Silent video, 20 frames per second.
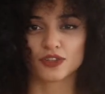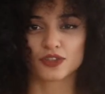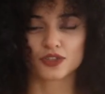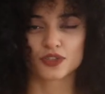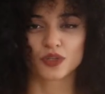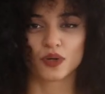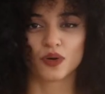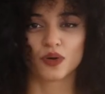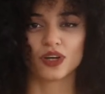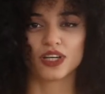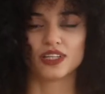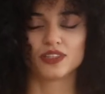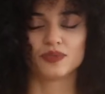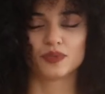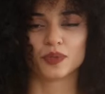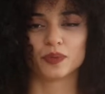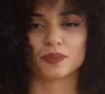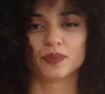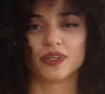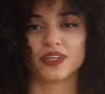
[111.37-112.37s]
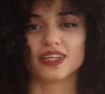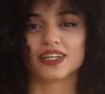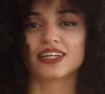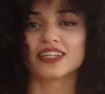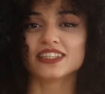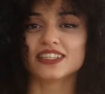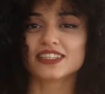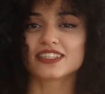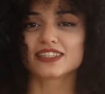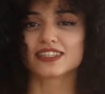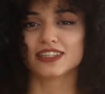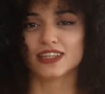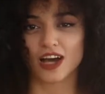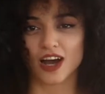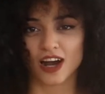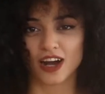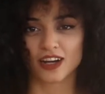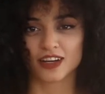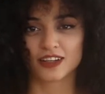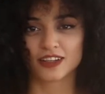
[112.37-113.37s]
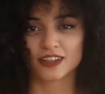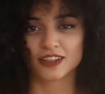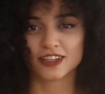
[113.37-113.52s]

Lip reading: So it will be kızlar.